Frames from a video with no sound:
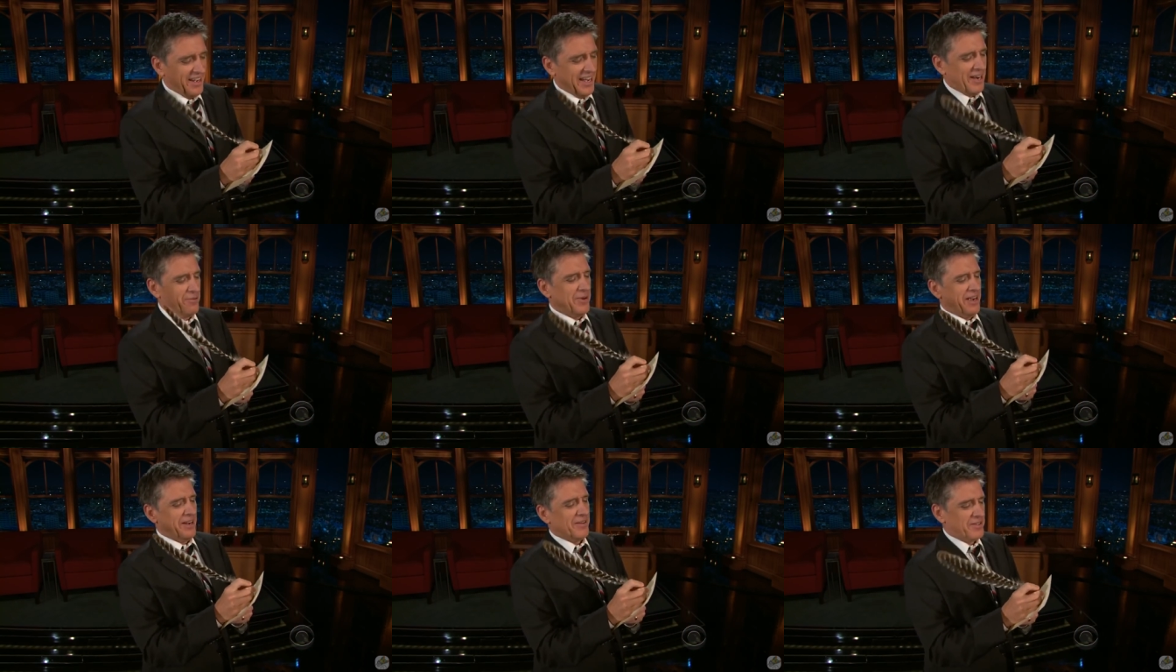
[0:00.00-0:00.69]

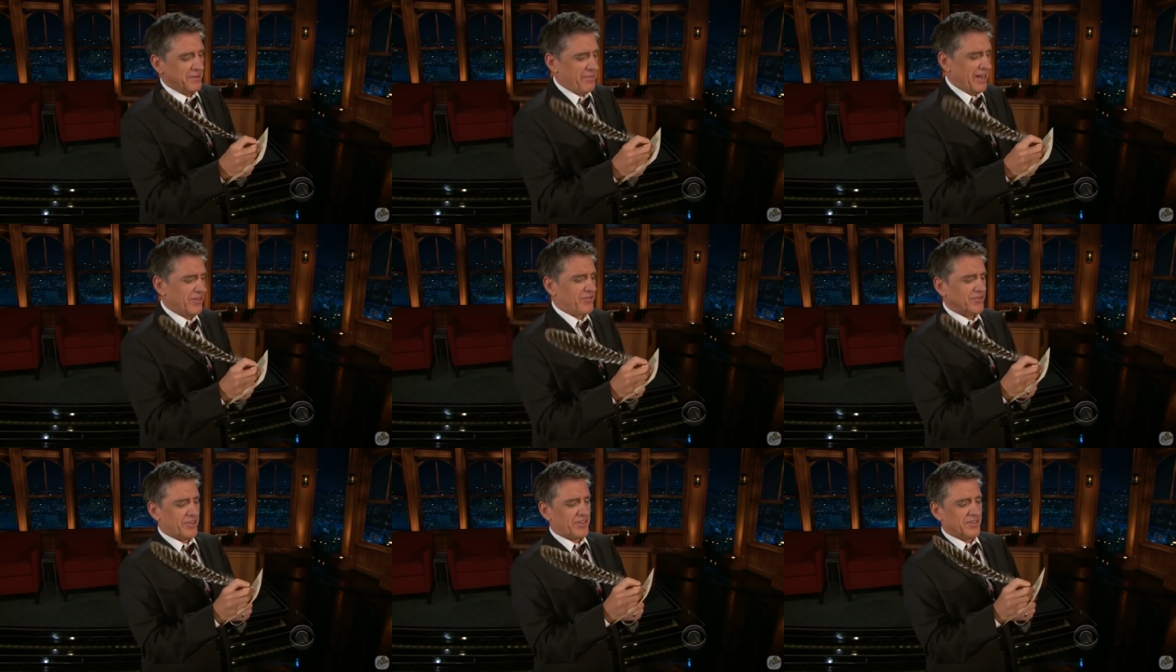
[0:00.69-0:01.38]
Anyway, the main
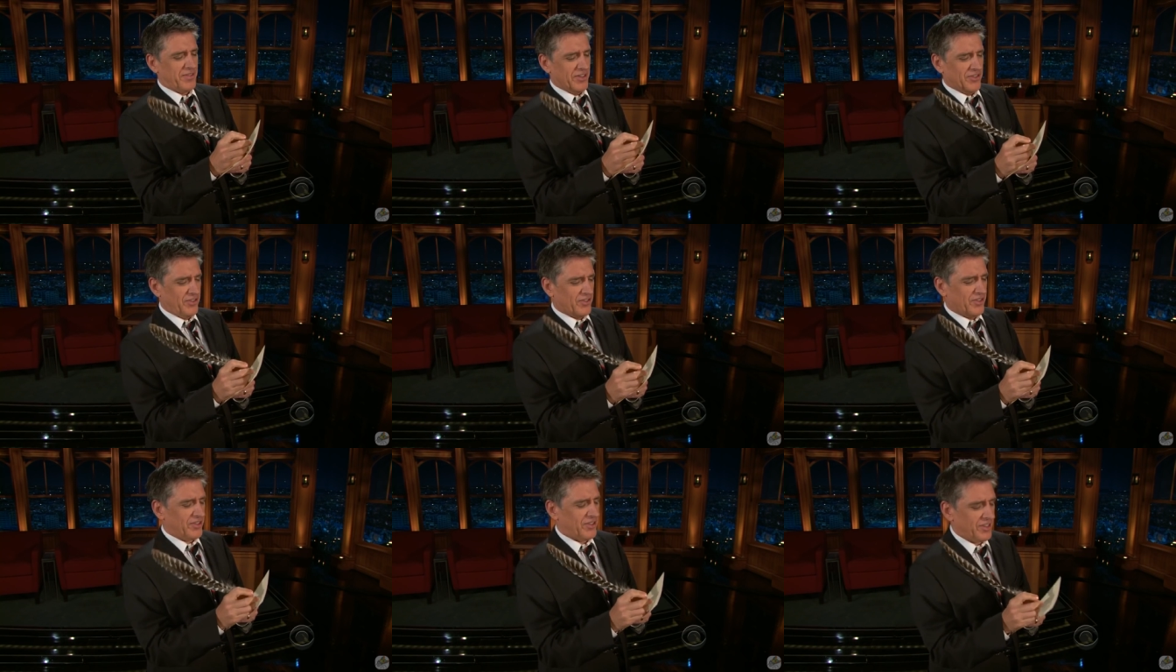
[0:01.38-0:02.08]
thrust of this
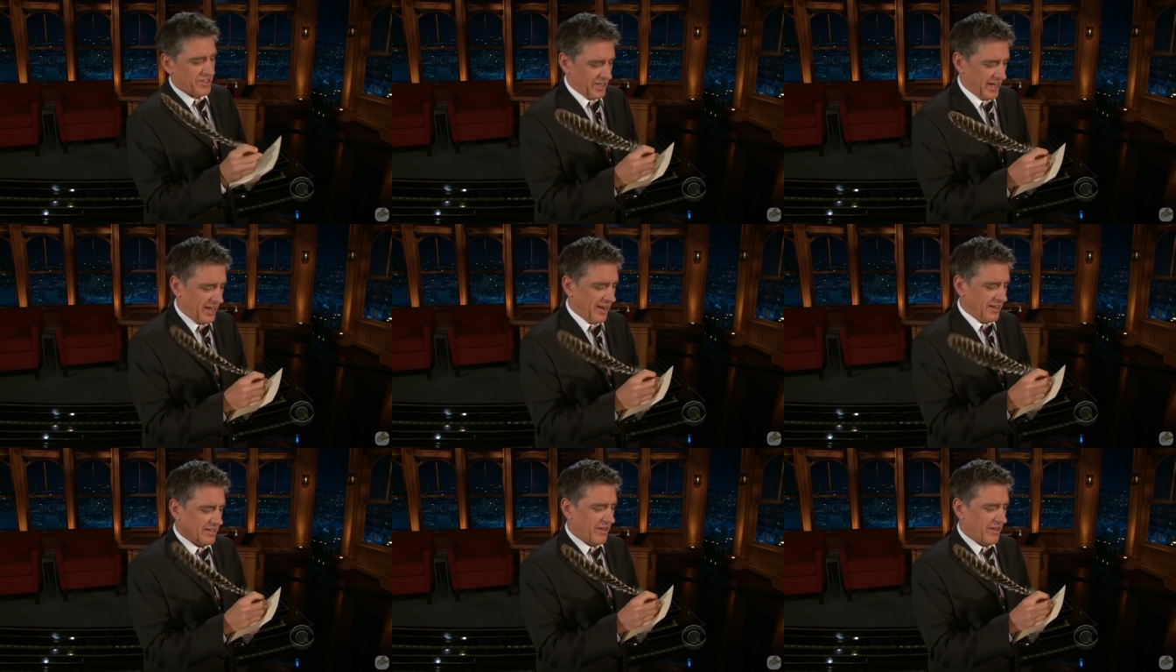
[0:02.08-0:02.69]
is just to say